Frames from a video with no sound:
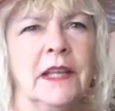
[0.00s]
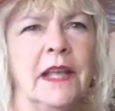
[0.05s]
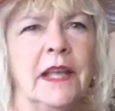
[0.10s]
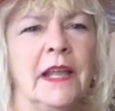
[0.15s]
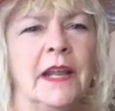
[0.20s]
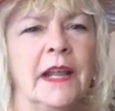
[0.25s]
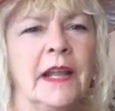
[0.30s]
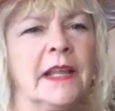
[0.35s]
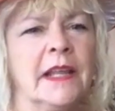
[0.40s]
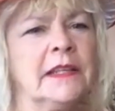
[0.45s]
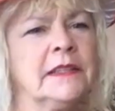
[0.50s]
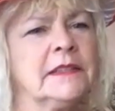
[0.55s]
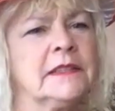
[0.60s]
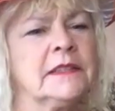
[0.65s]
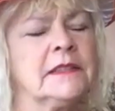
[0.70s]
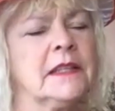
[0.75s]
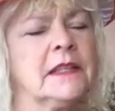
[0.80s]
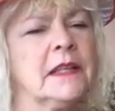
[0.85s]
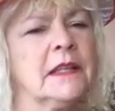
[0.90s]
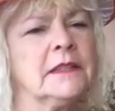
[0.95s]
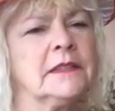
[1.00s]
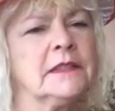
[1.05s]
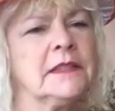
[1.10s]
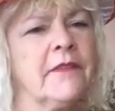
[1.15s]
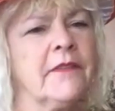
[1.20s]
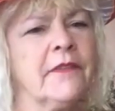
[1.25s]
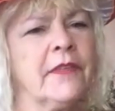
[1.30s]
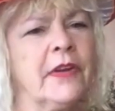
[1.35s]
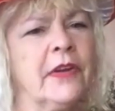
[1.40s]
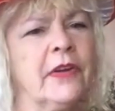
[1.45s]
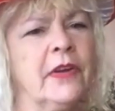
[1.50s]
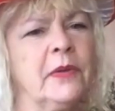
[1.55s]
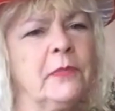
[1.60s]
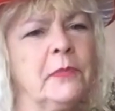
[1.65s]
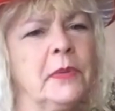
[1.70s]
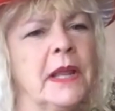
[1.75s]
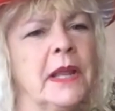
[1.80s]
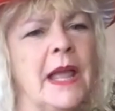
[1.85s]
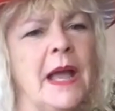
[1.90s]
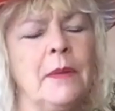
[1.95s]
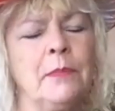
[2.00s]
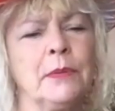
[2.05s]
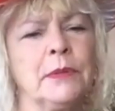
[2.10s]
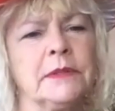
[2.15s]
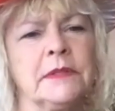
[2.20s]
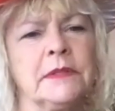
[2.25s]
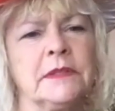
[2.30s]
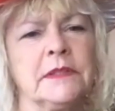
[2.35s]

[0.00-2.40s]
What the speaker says: And I guess the state fair in Minneapolis